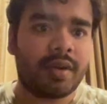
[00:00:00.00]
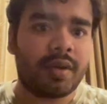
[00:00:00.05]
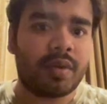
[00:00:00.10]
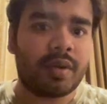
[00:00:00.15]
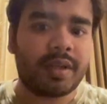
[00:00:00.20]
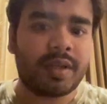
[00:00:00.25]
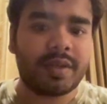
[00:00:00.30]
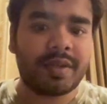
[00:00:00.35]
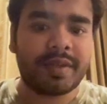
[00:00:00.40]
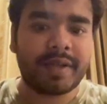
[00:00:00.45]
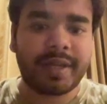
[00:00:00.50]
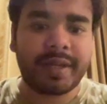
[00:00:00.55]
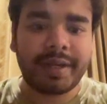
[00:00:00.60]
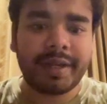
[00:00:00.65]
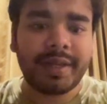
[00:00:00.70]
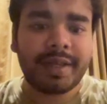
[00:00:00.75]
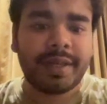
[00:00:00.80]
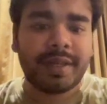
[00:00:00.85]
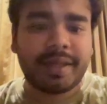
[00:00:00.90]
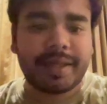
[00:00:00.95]
local 1300.
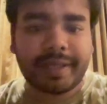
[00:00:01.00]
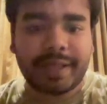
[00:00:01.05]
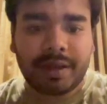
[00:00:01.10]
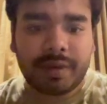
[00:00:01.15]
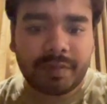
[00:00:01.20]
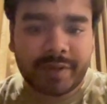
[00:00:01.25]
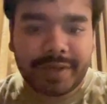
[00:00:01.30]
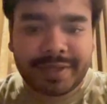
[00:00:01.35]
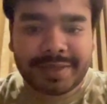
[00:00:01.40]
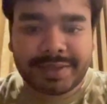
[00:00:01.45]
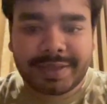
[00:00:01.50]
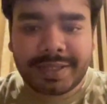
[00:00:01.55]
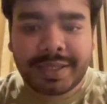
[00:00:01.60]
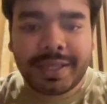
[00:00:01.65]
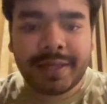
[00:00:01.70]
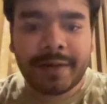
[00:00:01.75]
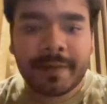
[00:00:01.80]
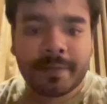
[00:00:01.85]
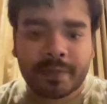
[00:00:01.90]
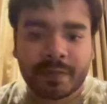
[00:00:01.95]
Yeah, we are seeing